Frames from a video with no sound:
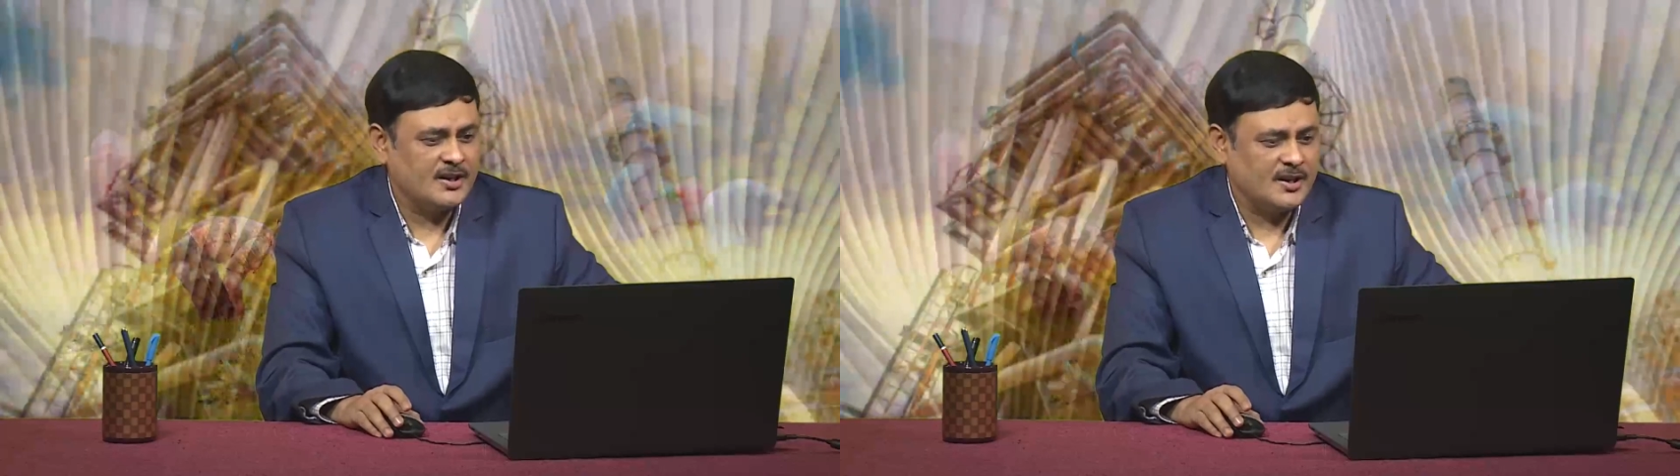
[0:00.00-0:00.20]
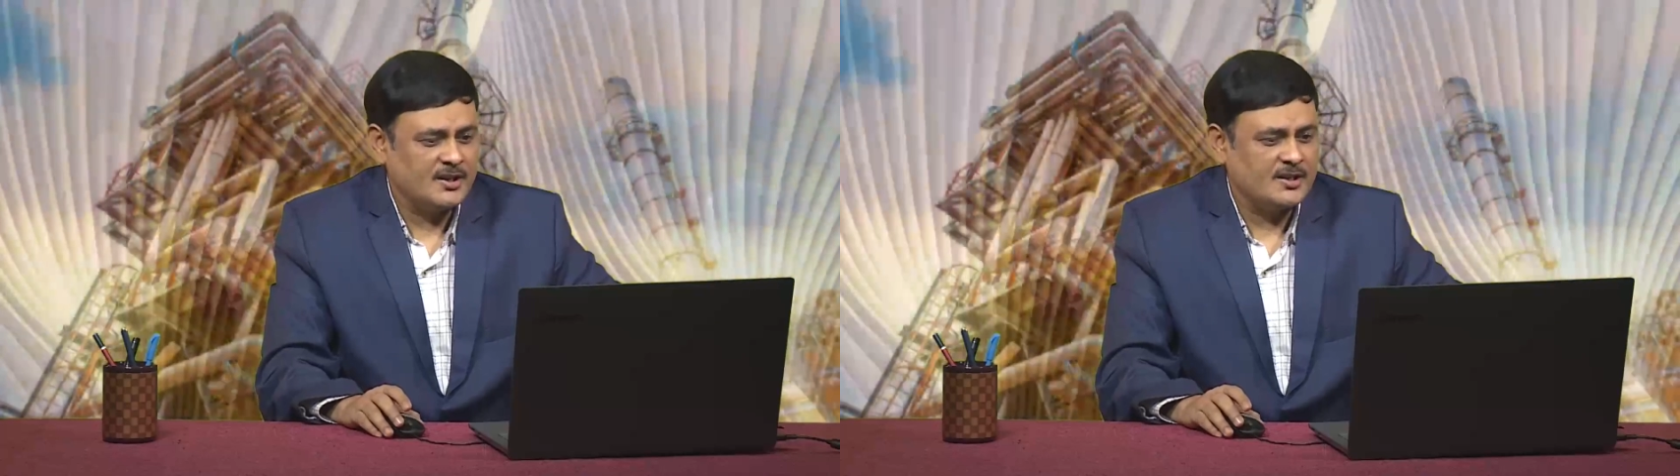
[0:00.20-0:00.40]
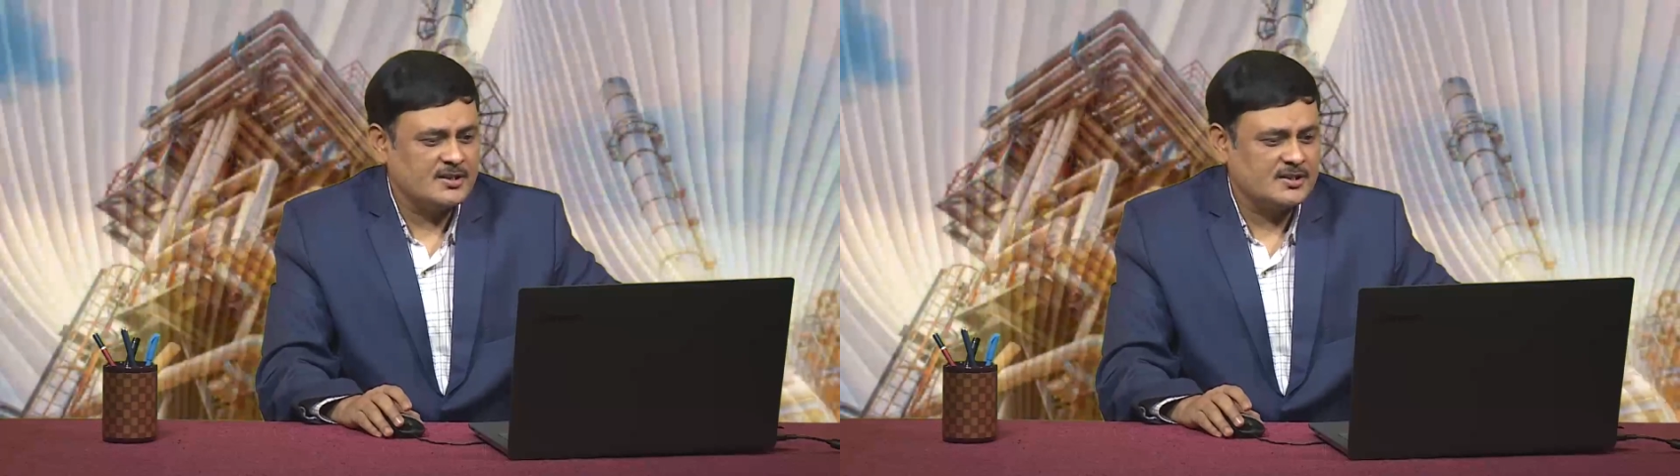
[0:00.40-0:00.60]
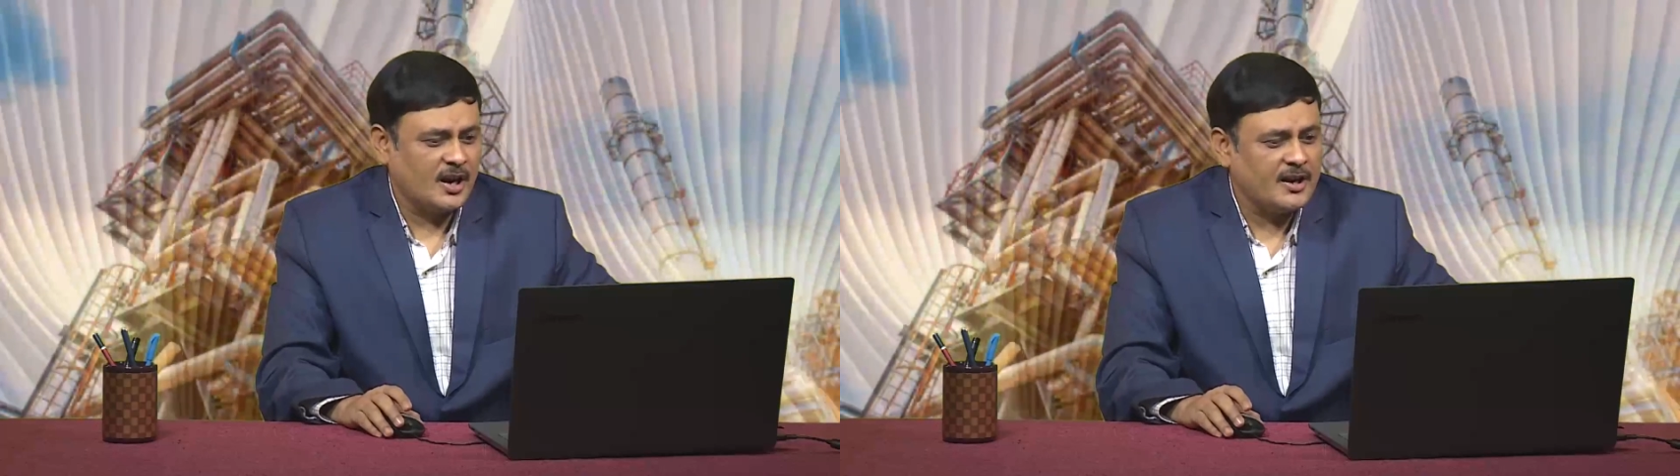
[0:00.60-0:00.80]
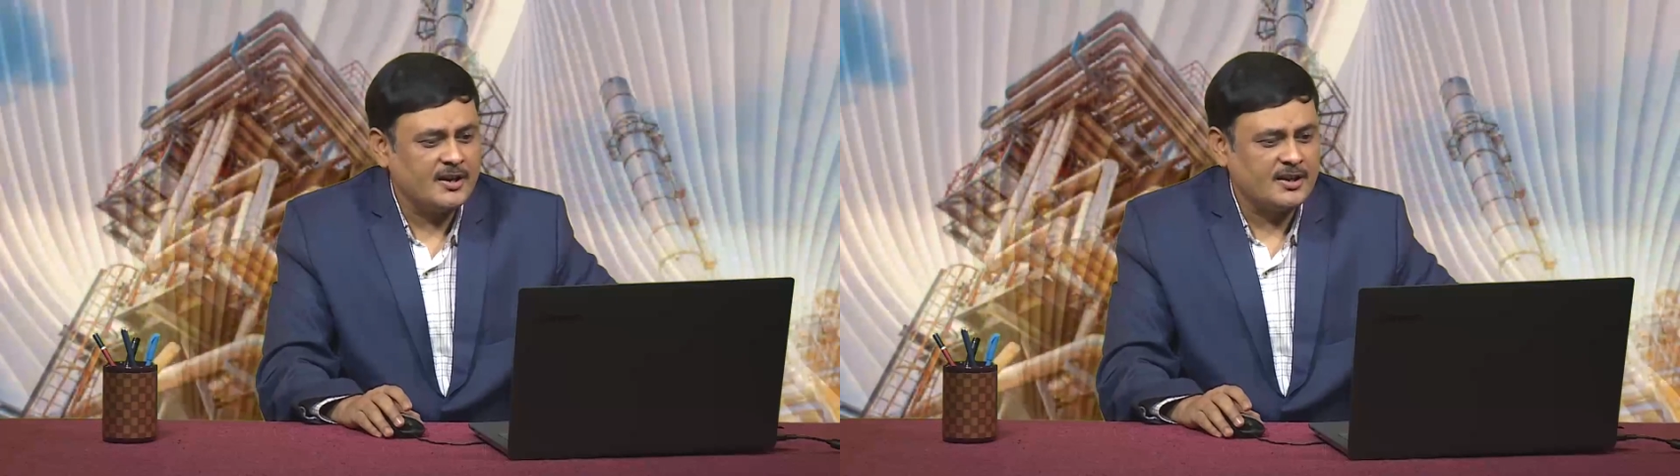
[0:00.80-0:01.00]
rate is
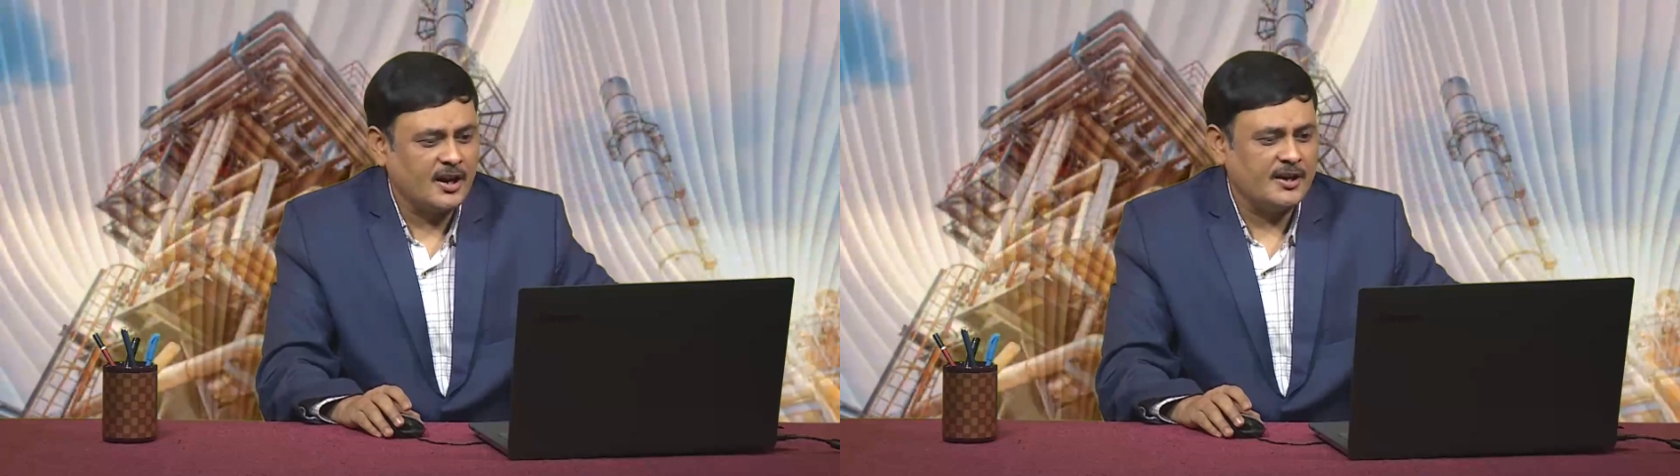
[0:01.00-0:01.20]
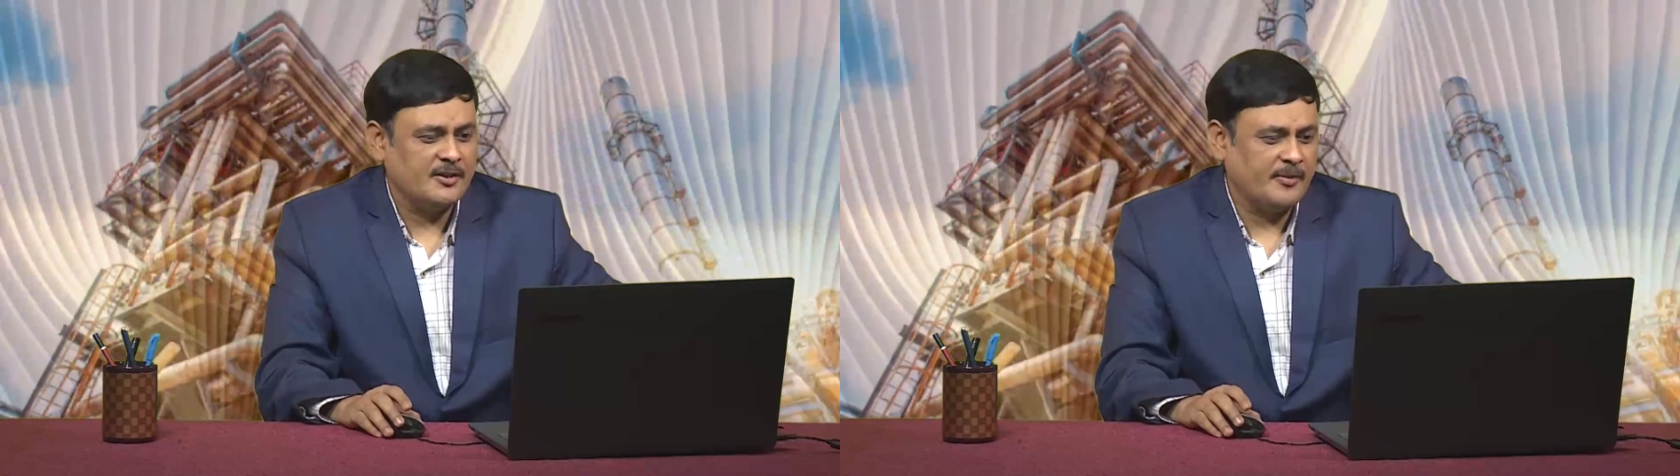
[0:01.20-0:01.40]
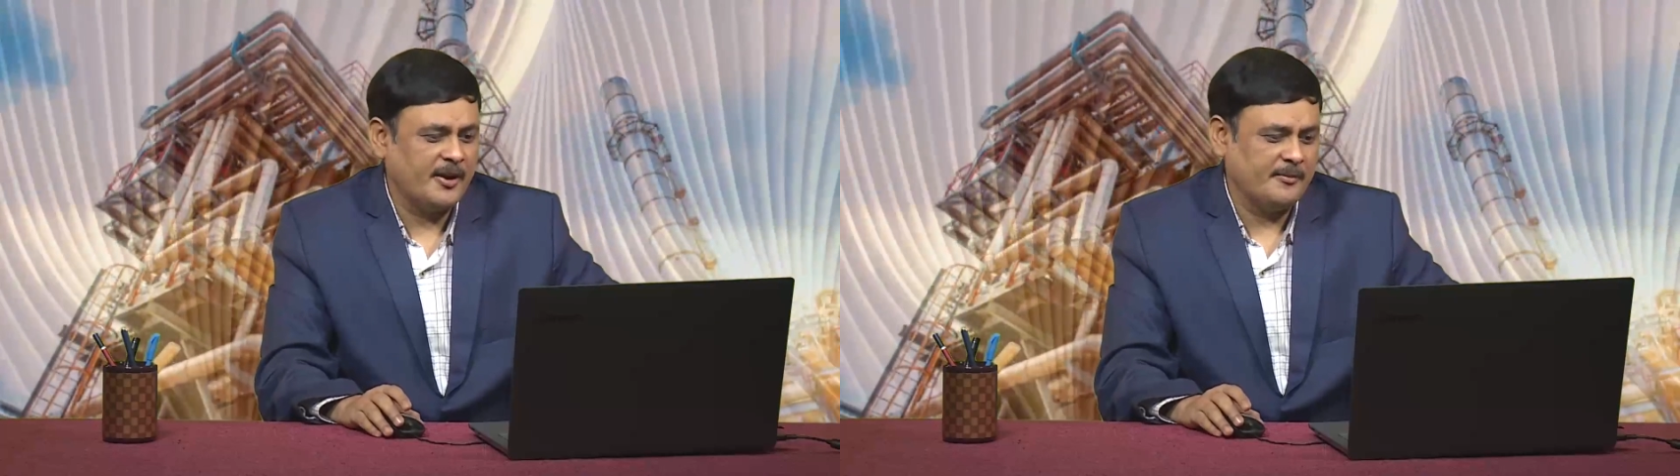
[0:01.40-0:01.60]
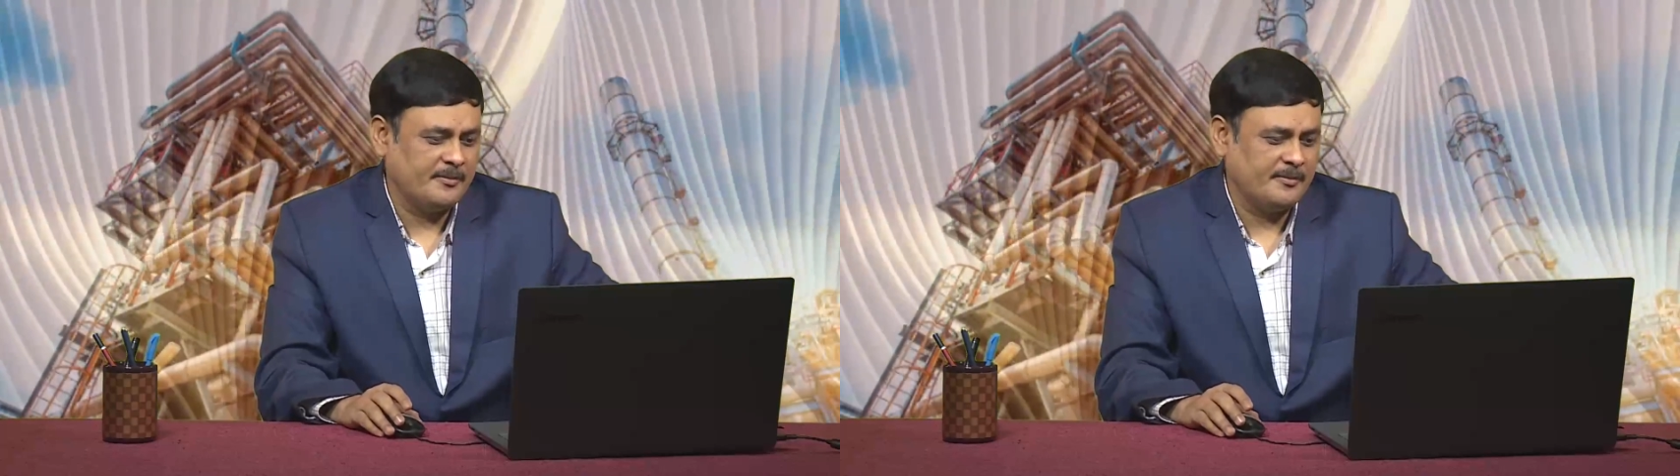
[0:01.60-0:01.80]
195.